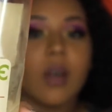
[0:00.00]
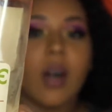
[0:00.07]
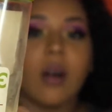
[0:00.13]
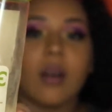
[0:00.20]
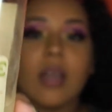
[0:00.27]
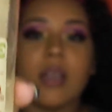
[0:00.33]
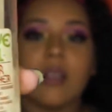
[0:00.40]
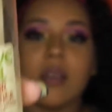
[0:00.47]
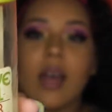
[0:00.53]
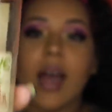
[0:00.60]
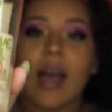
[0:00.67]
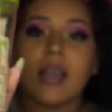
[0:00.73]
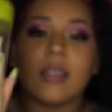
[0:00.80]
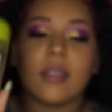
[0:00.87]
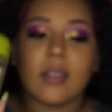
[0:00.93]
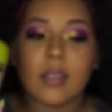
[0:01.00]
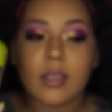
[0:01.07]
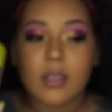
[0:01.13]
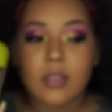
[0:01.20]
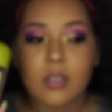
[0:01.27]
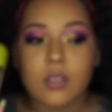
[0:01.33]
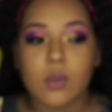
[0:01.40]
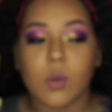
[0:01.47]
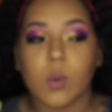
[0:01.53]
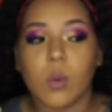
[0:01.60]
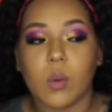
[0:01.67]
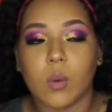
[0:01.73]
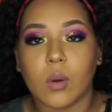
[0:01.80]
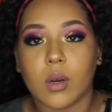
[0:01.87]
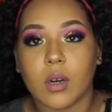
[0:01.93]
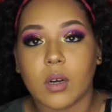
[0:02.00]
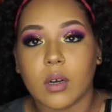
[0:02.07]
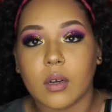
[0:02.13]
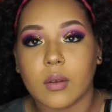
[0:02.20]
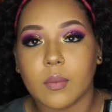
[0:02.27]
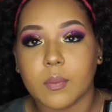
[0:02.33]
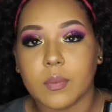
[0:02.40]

I'll either add this or